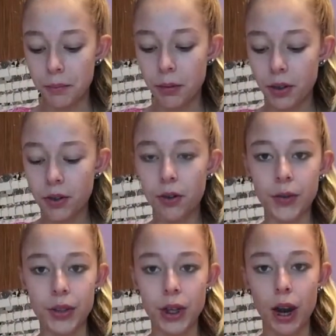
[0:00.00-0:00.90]
put it over
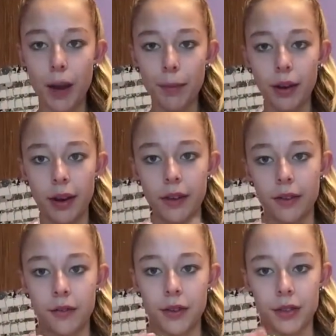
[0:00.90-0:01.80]
the top
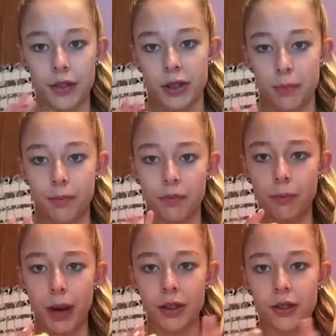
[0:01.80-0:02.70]
of the
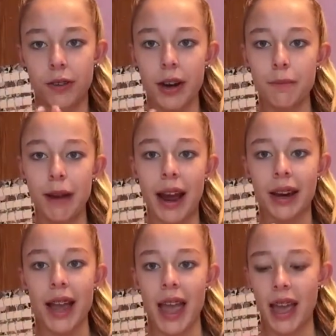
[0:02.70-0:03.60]
sponge front and
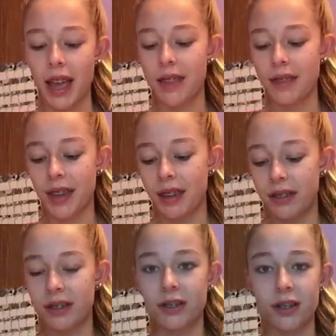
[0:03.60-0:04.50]
back, and
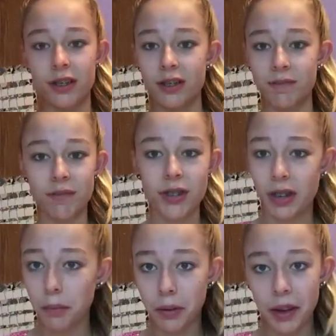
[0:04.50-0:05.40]
then just
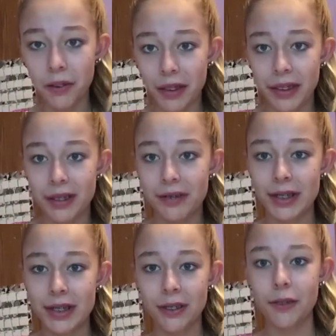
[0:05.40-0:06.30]
start playing with it.
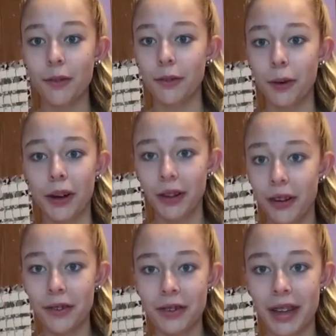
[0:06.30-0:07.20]
So we're gonna
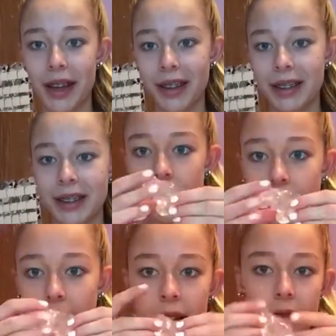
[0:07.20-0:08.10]
go do that.
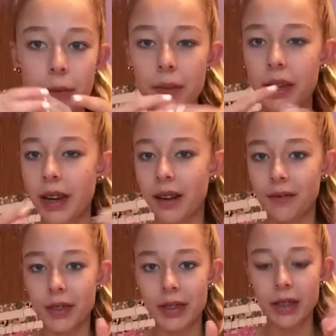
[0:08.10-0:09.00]
Here I have a bit
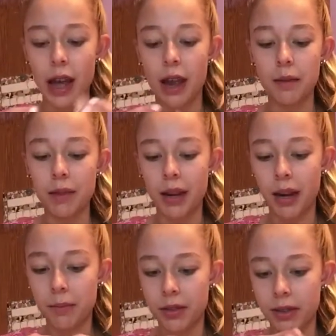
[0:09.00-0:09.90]
of the slime, and
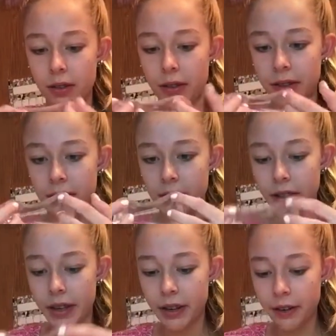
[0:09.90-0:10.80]
I'm just going to
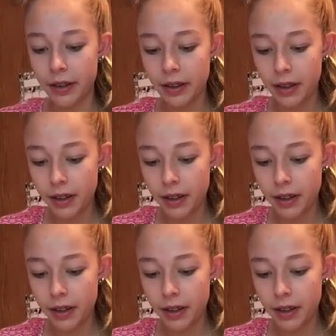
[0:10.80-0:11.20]
layer it